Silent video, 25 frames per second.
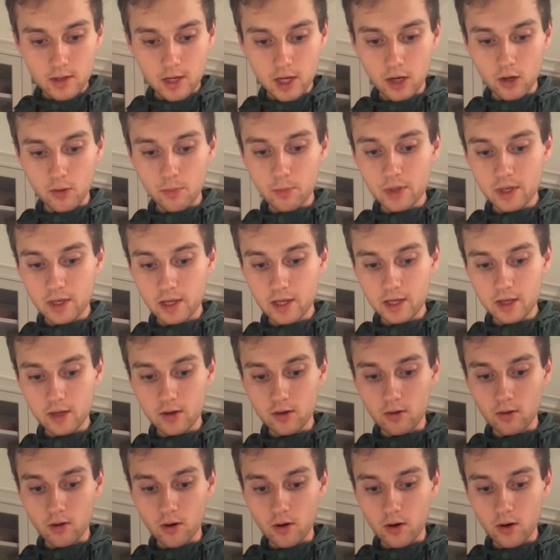help
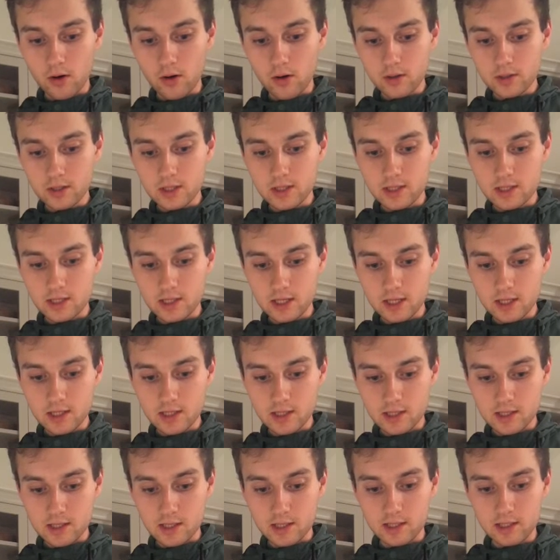heal all
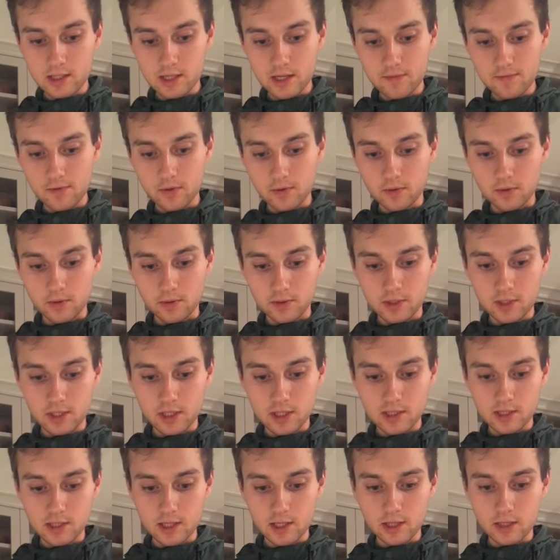diseases and
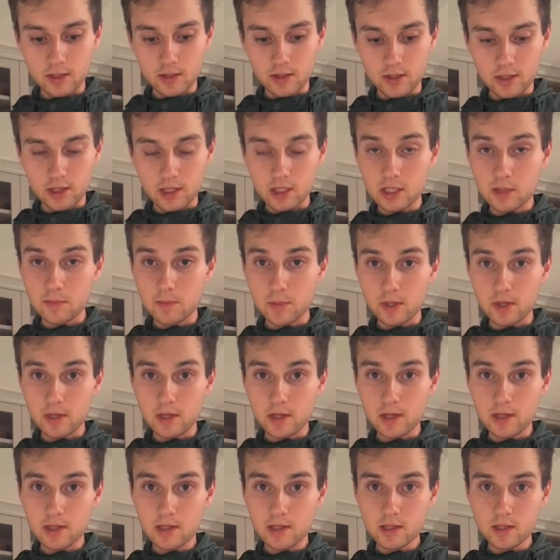difficulties that you're
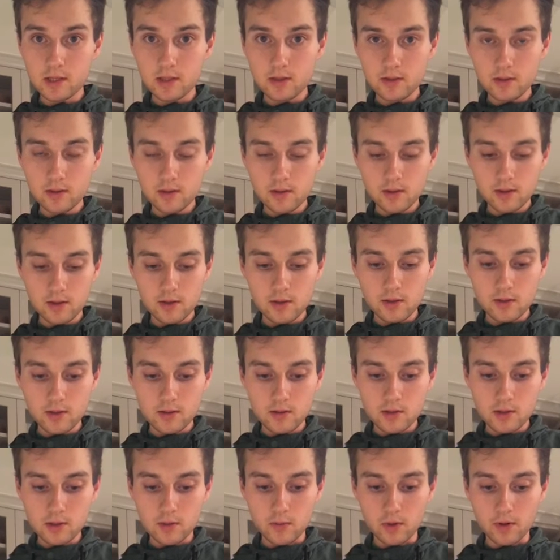experiencing.
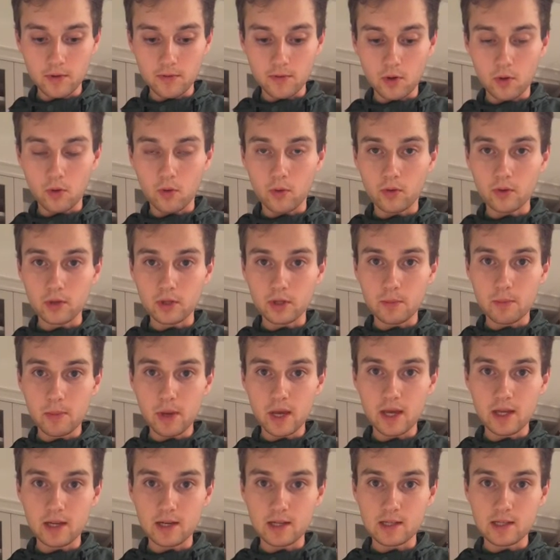It's one of the only
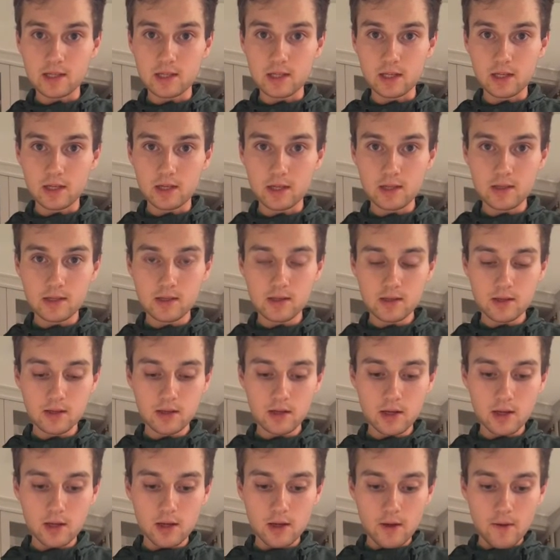panaceas.
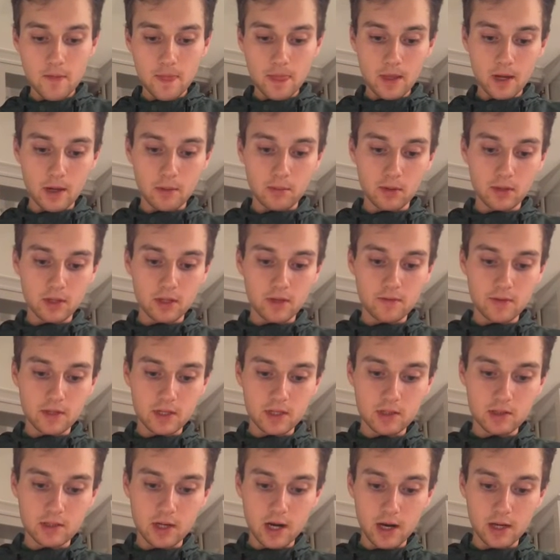I believe
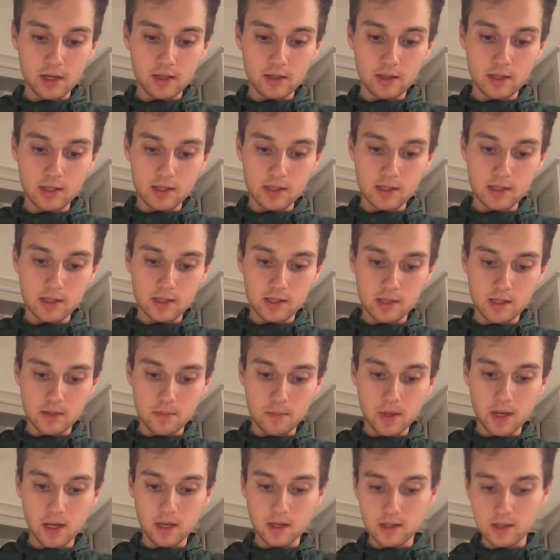astragalus is a
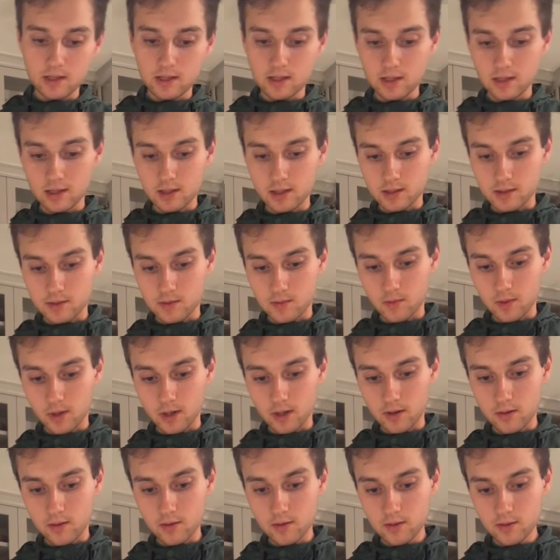panacea as
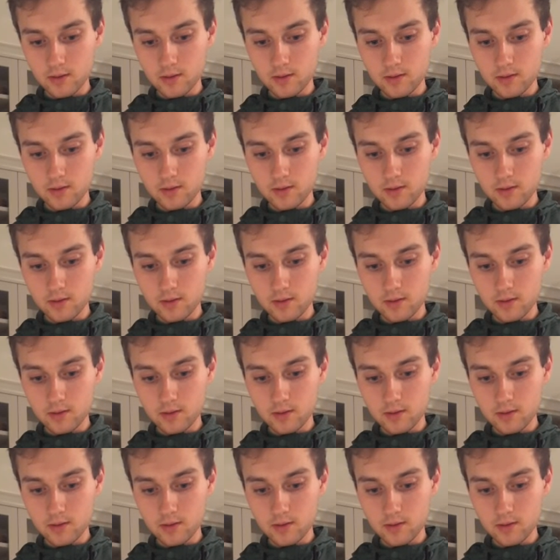well.